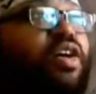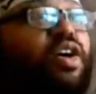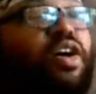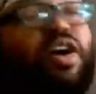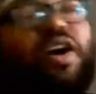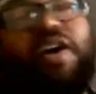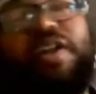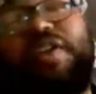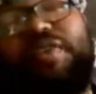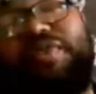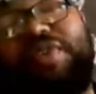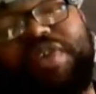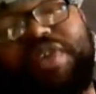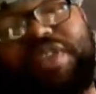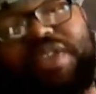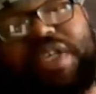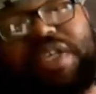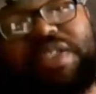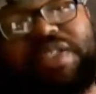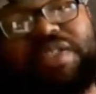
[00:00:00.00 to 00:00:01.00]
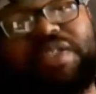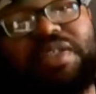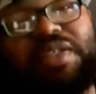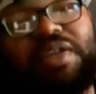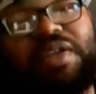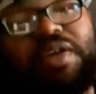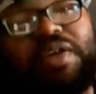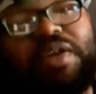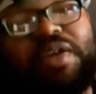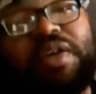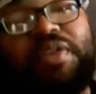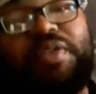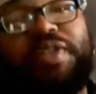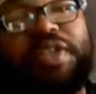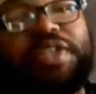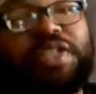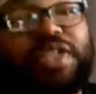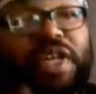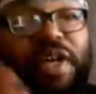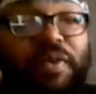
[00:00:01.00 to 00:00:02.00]
all of these lists,
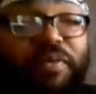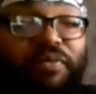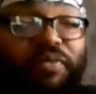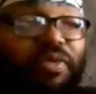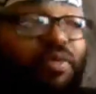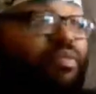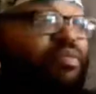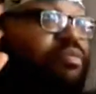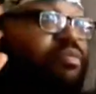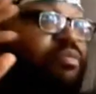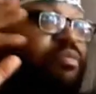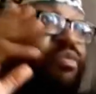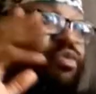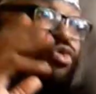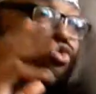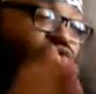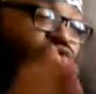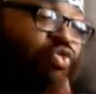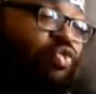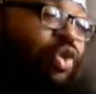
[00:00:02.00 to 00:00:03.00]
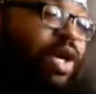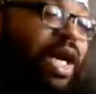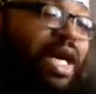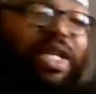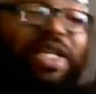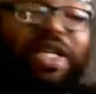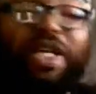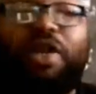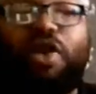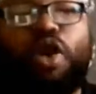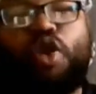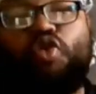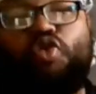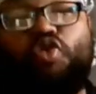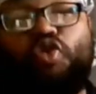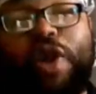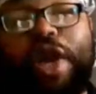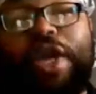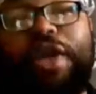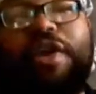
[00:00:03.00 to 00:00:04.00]
these come from what I did
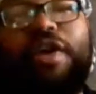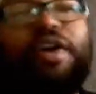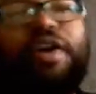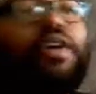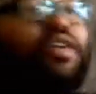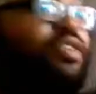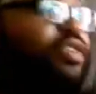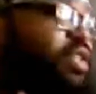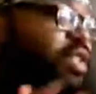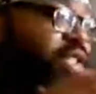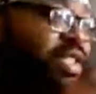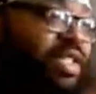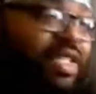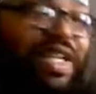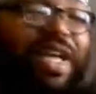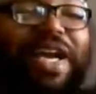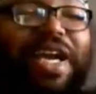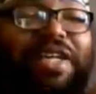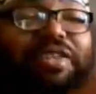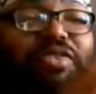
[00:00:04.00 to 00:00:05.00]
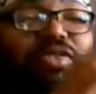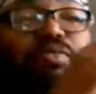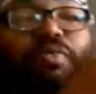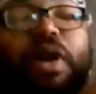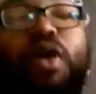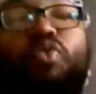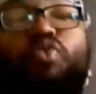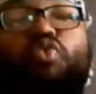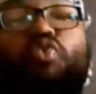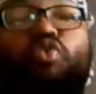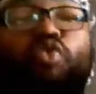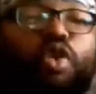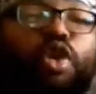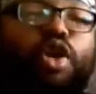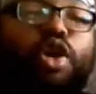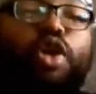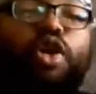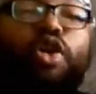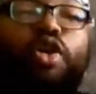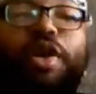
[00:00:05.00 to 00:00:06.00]
on Ranker slash on my
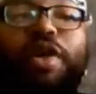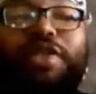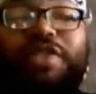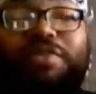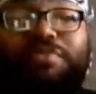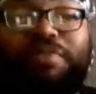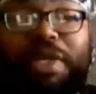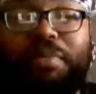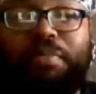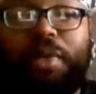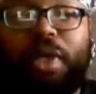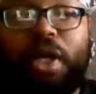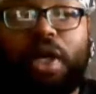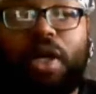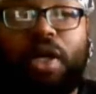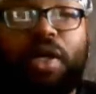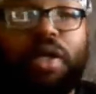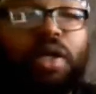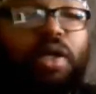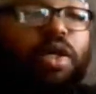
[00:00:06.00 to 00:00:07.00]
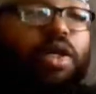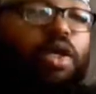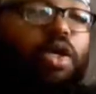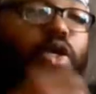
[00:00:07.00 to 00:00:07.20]
Word According to Me blog.